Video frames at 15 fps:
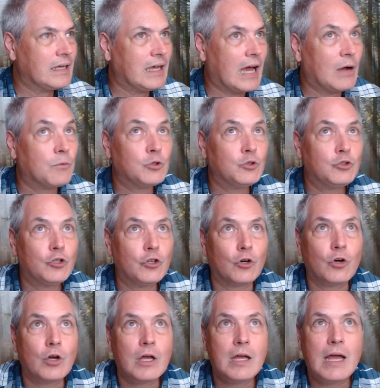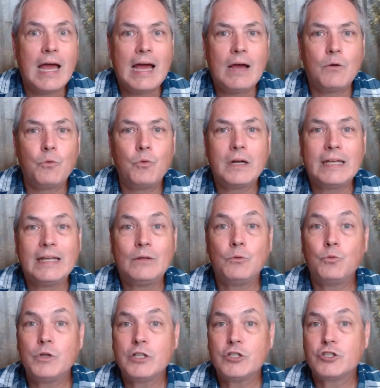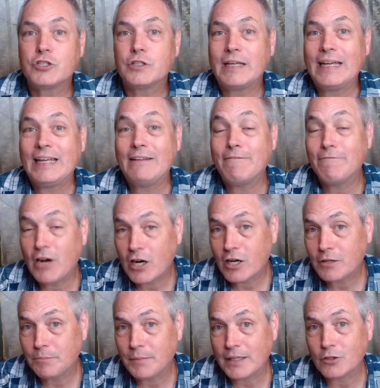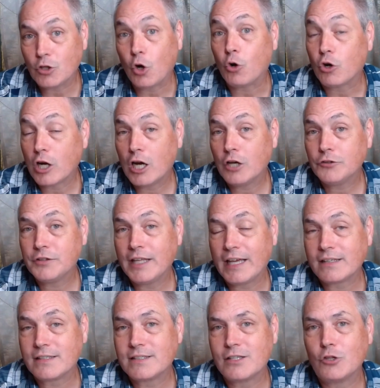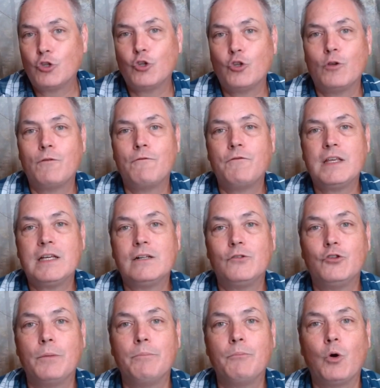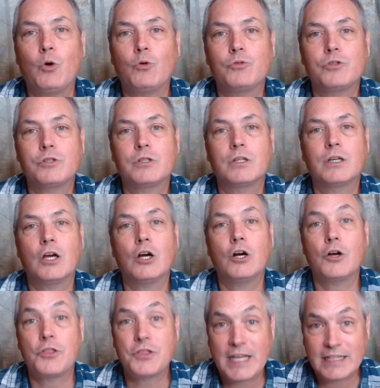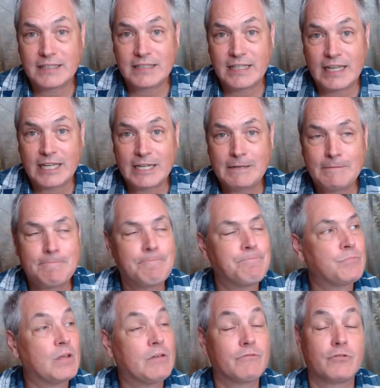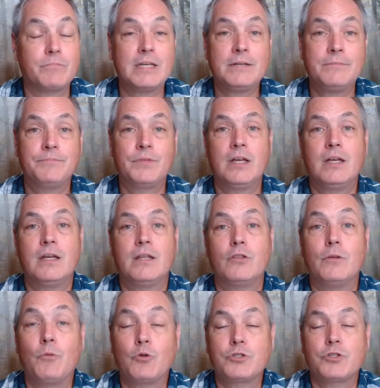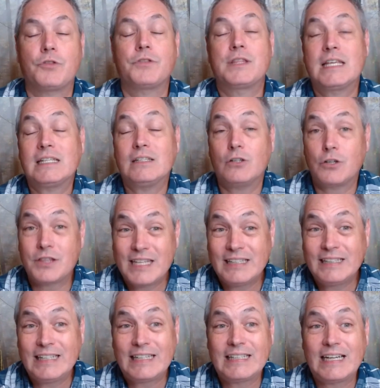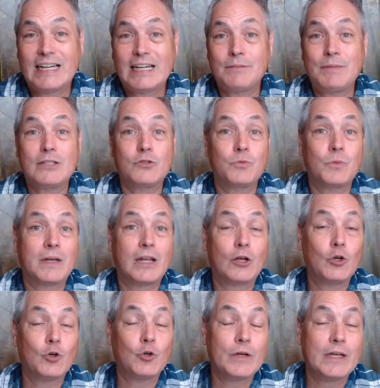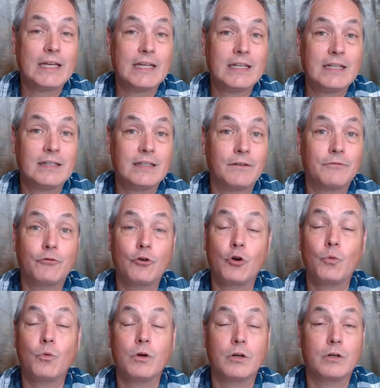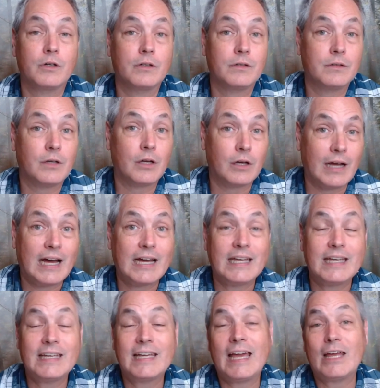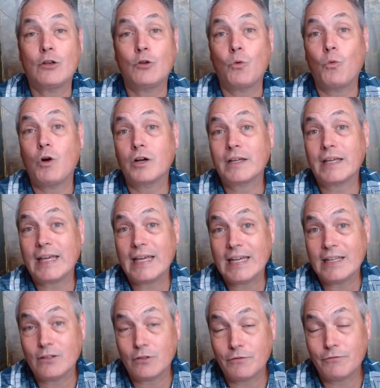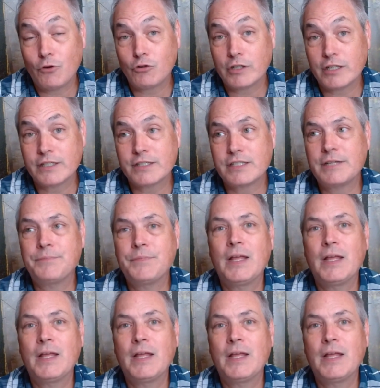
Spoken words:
want to know. In which environment or context do you feel the most authentic? For me, the most authentic time is when I go in for a hike and a walk in the forest,